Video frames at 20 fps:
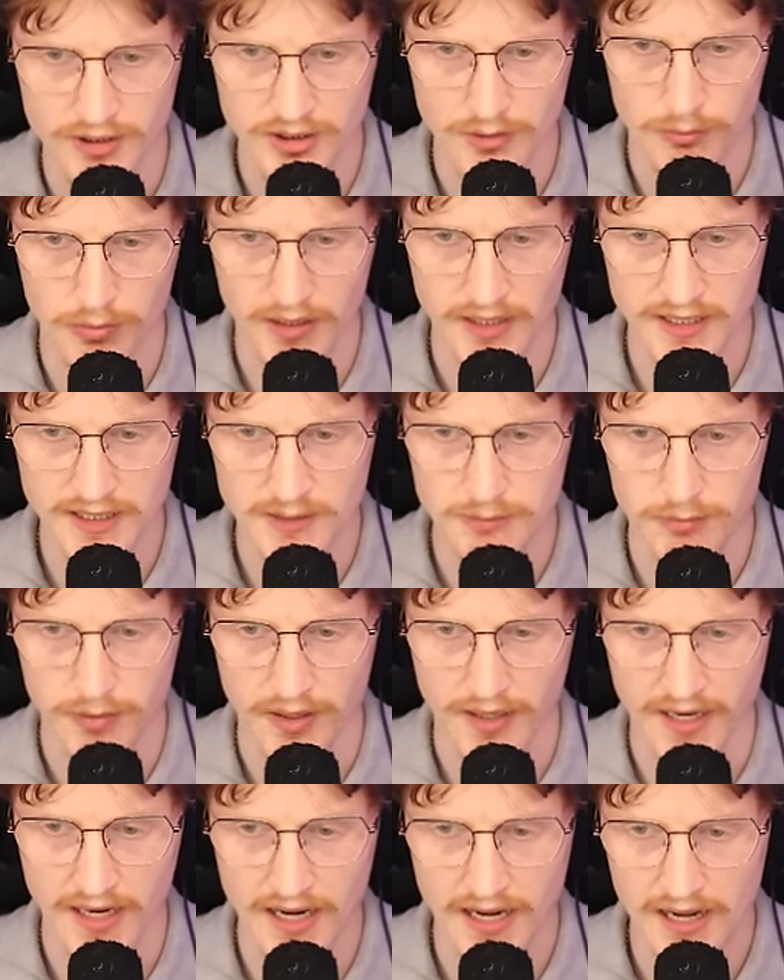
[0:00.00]
to police by
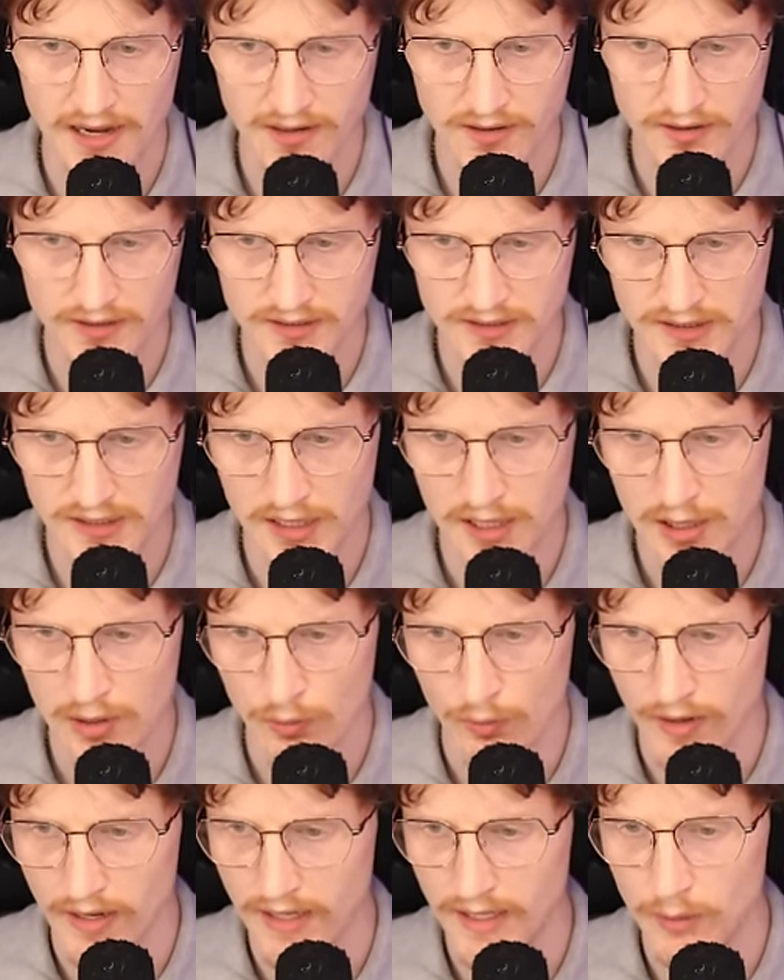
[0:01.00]
Carcass,
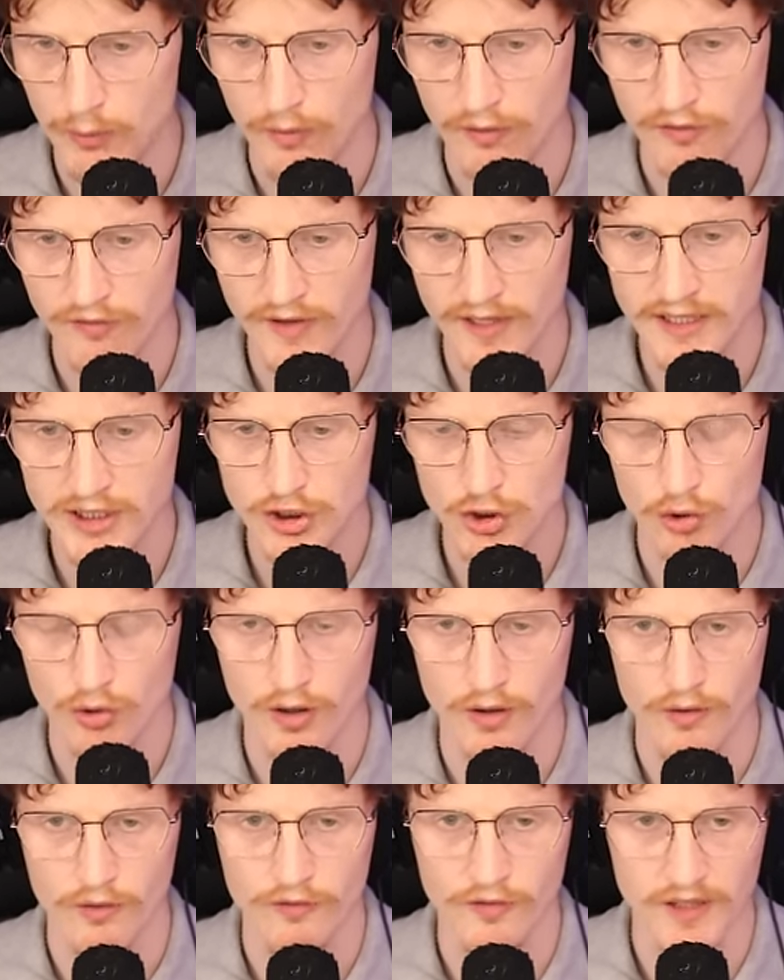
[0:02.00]
where he will face
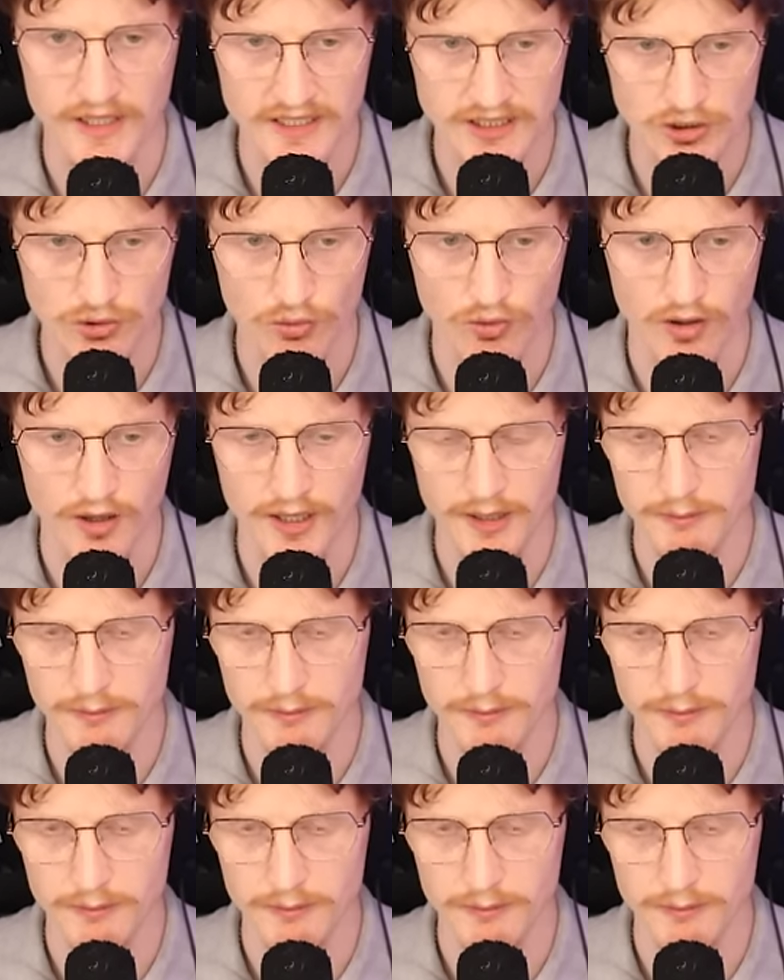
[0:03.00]
trial for his crimes.